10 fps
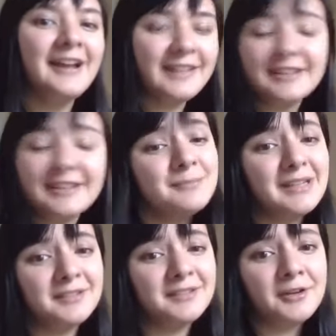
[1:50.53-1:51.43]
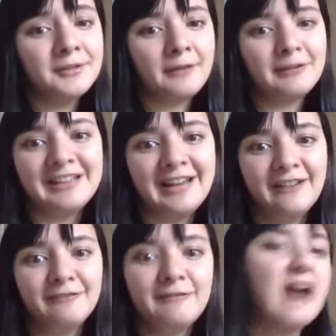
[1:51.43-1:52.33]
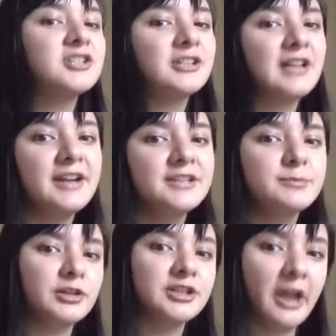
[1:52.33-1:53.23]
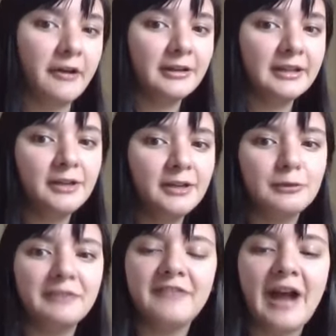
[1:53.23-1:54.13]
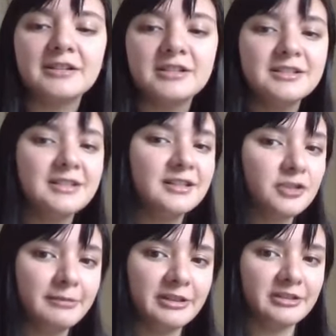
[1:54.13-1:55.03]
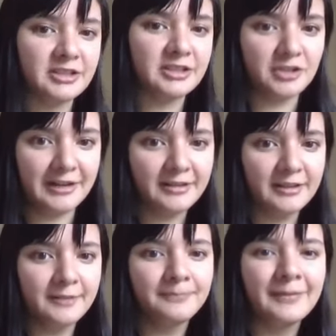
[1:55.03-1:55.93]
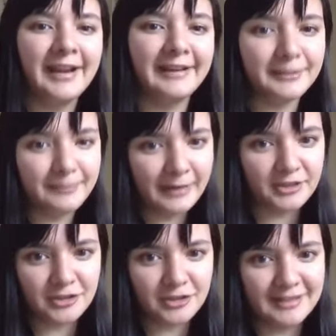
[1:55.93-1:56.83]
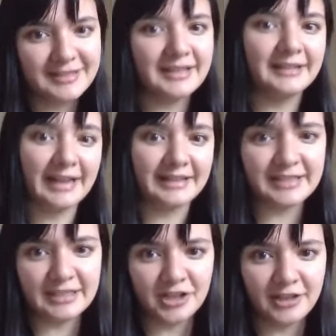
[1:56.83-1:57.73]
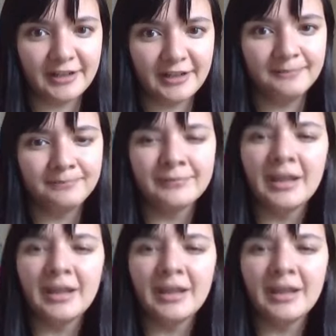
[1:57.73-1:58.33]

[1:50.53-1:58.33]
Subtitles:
That doesn't mean, though, that we can't rationalize more generally what factors contribute to strength and compare strengths against each other.